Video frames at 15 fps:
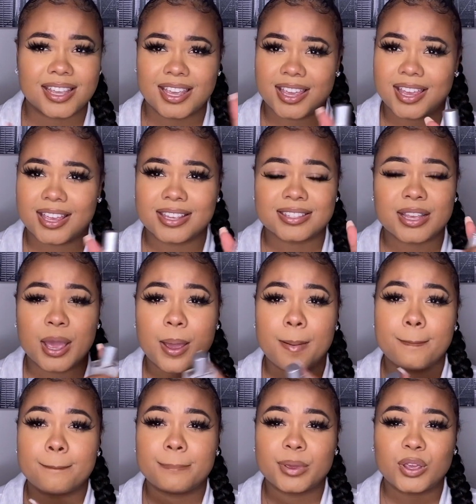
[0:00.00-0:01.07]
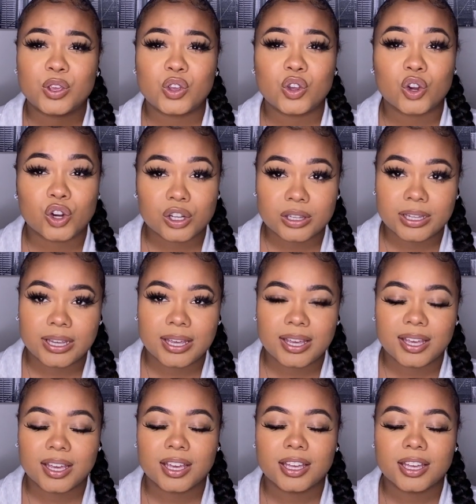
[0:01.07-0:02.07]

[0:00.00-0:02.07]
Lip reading: is. Purely